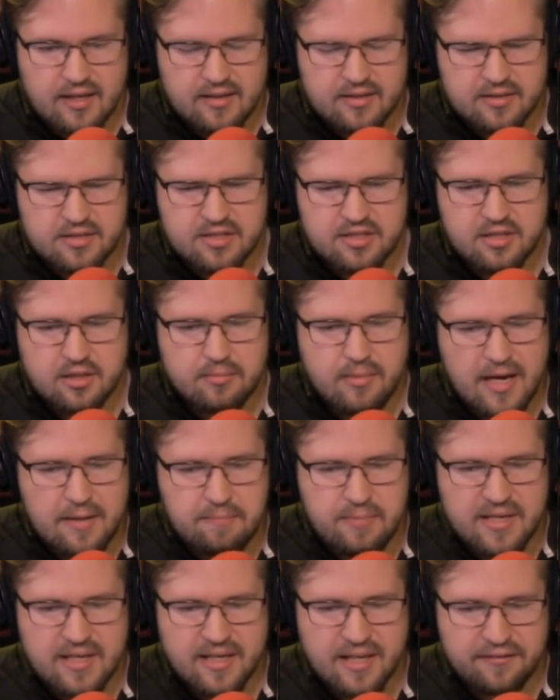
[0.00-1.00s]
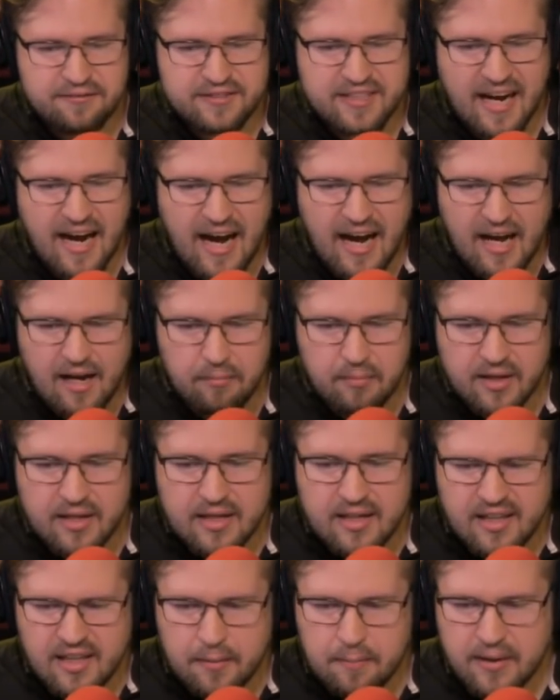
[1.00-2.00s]
There still might be enough time.
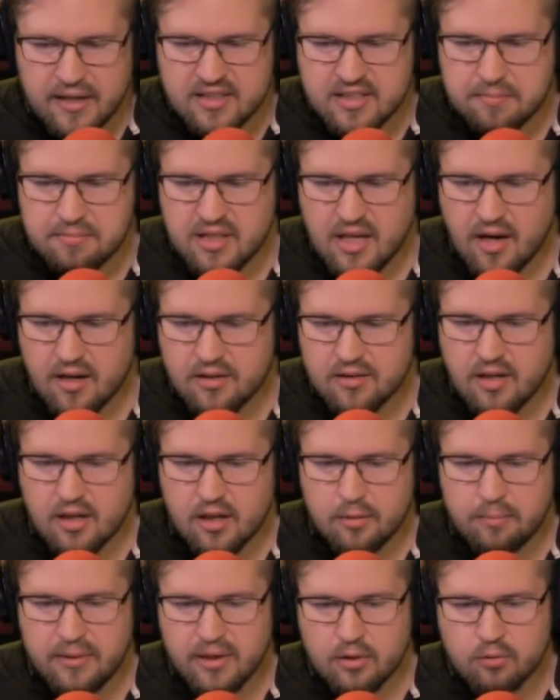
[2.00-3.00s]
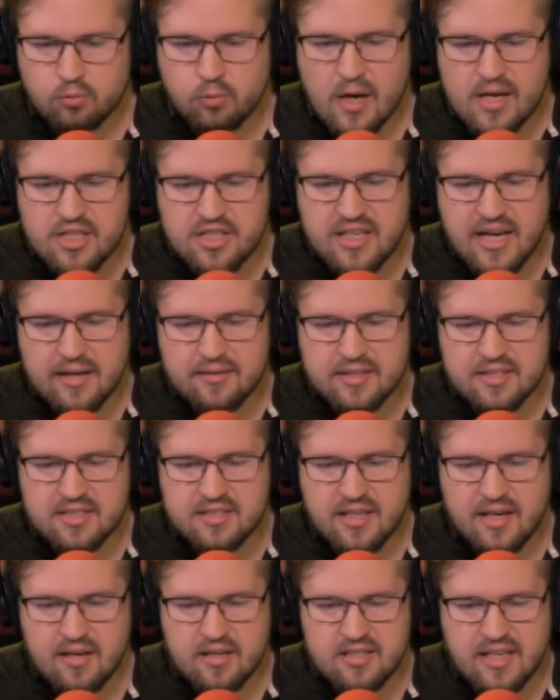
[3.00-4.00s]
He picked up the $100 bill, rushed down the
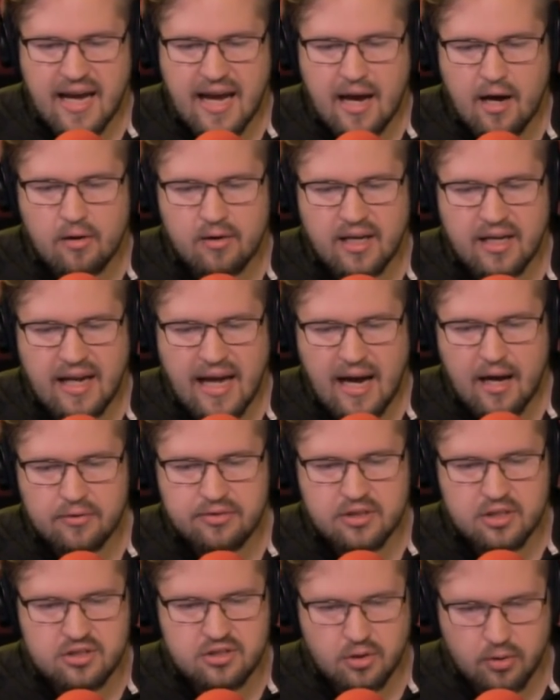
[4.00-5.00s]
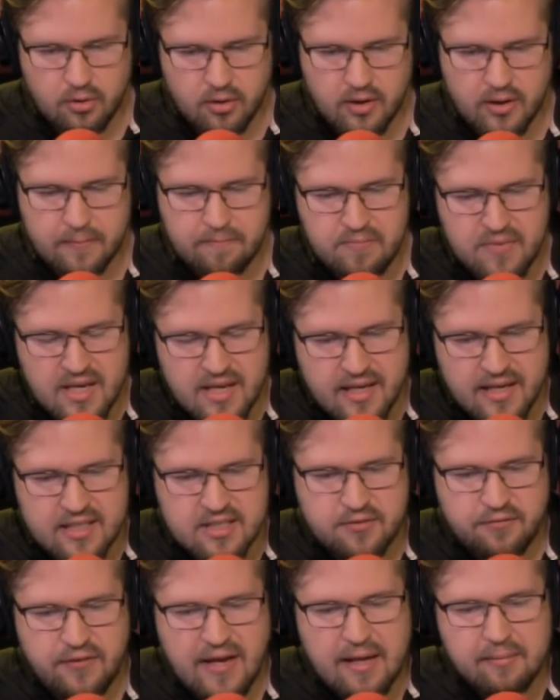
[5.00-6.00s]
stairs, out and out the door.
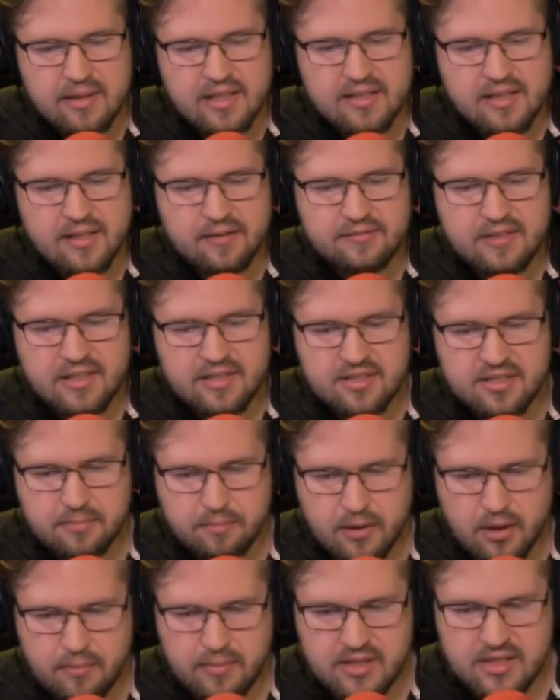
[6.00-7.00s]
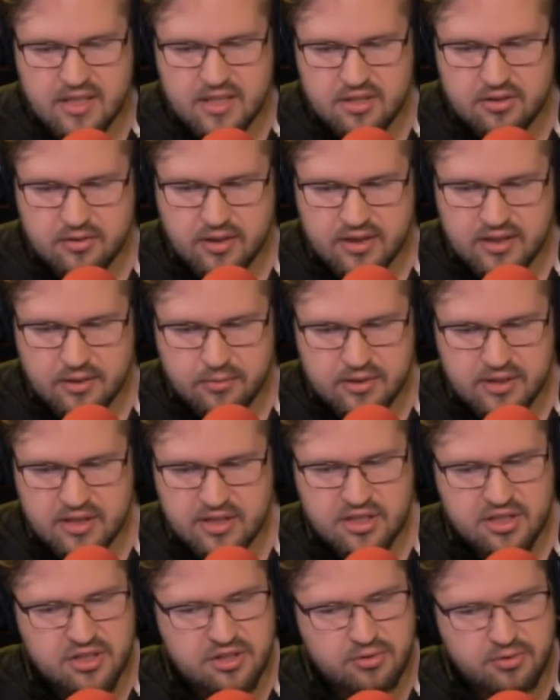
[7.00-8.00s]
His family lived in a suburban district. It was
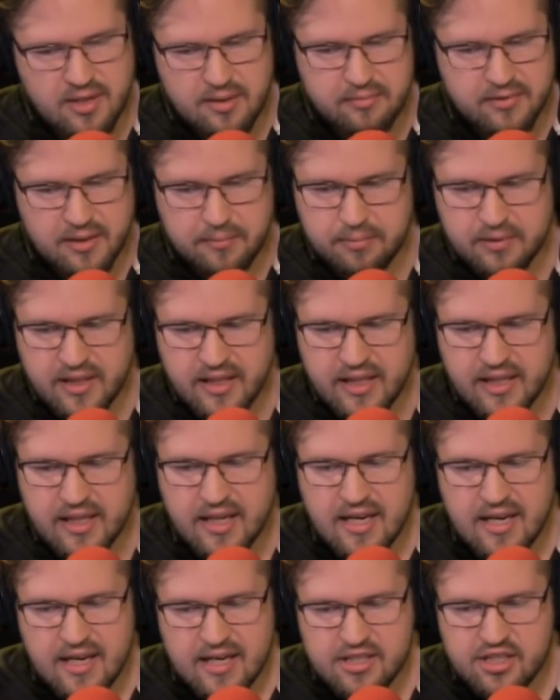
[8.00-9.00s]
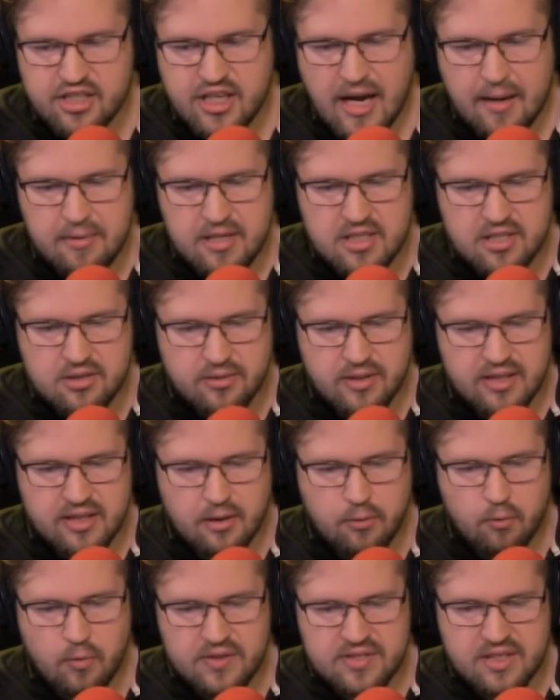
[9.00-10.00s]
extremely bleak, a shabby street
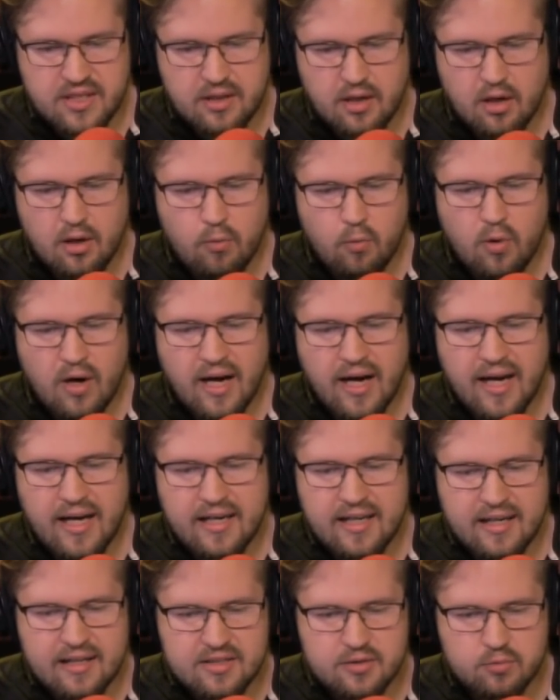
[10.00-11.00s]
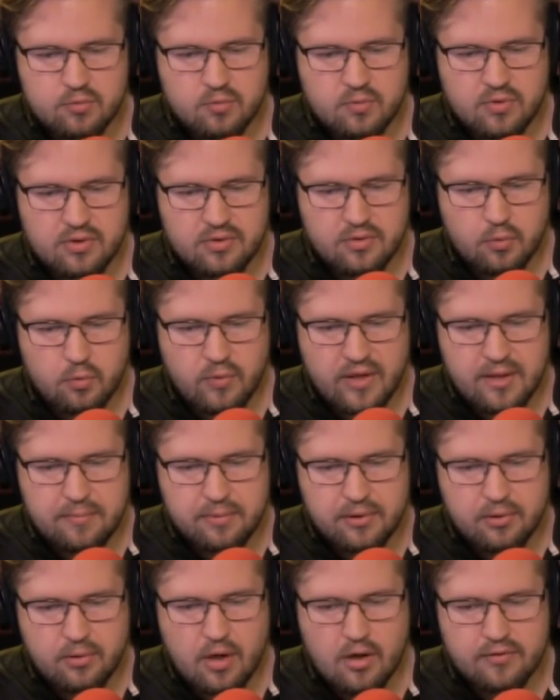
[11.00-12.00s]
that wasn't at all wide, and as the wind
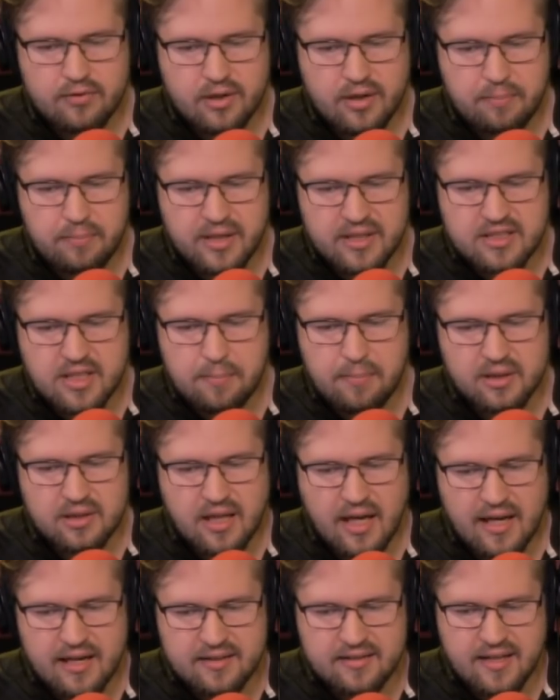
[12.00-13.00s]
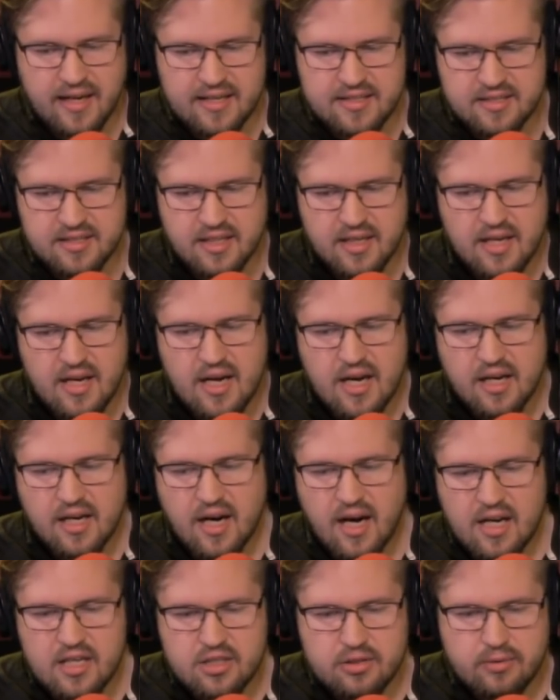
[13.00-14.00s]
blew over, it picked up a lot of dust.
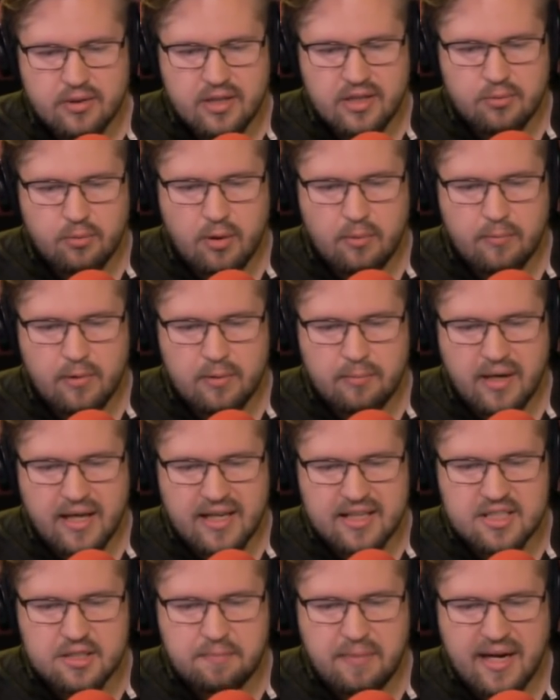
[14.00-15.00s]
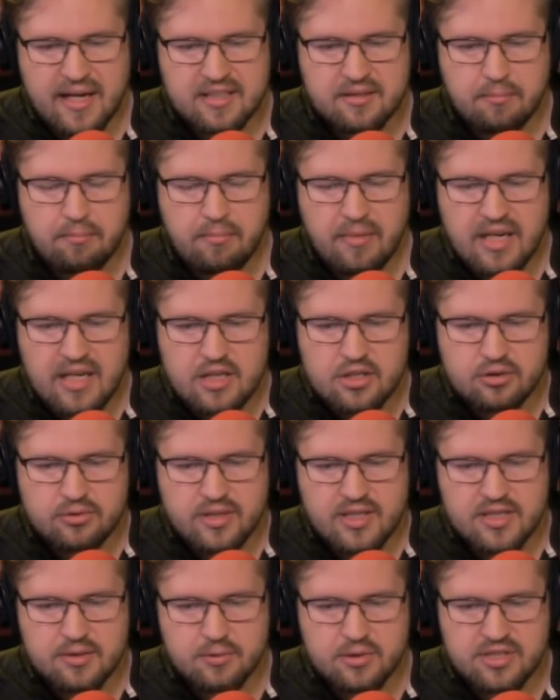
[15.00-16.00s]
Contrary to what one might expect, many
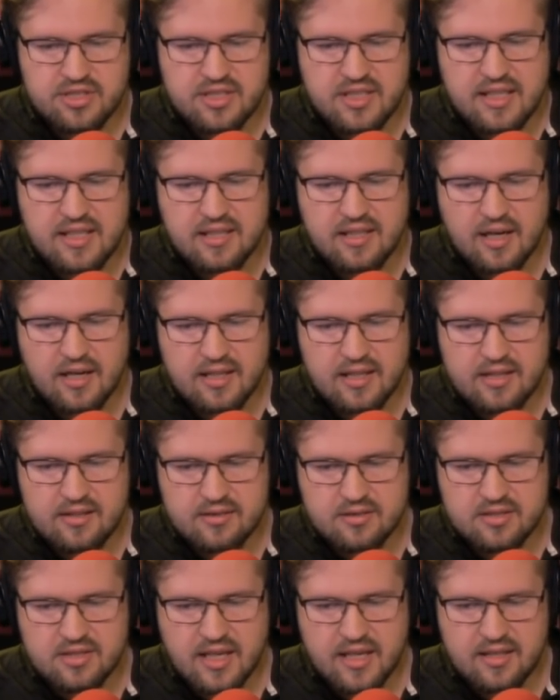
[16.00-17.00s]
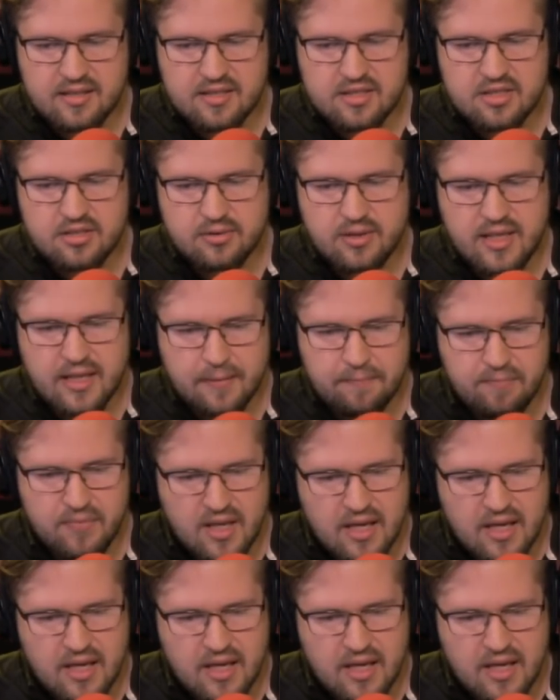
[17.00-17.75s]
trees were seated on either side of the street.